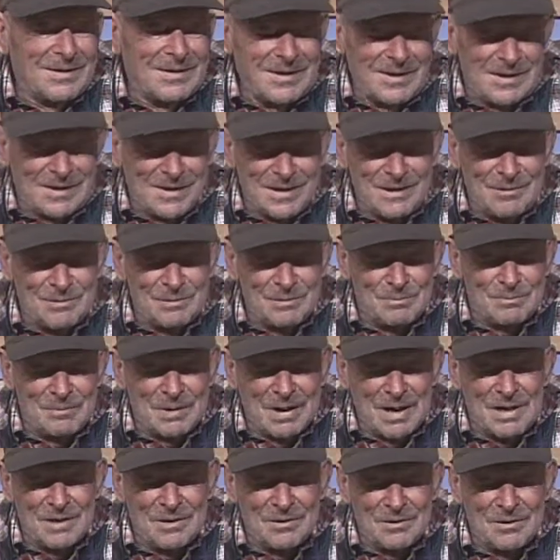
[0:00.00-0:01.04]
And he was,
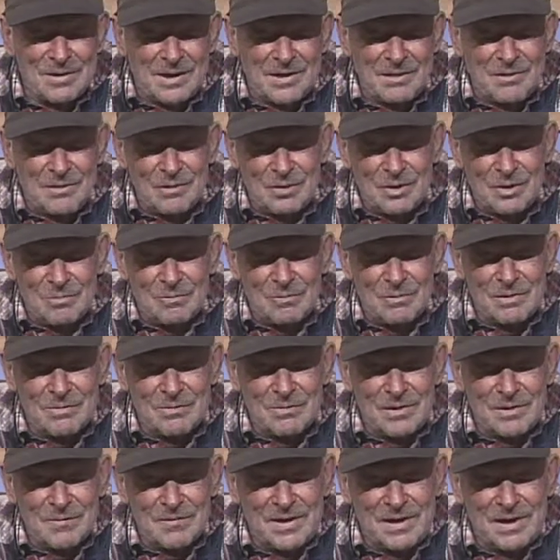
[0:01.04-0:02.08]
I don't know how long he was on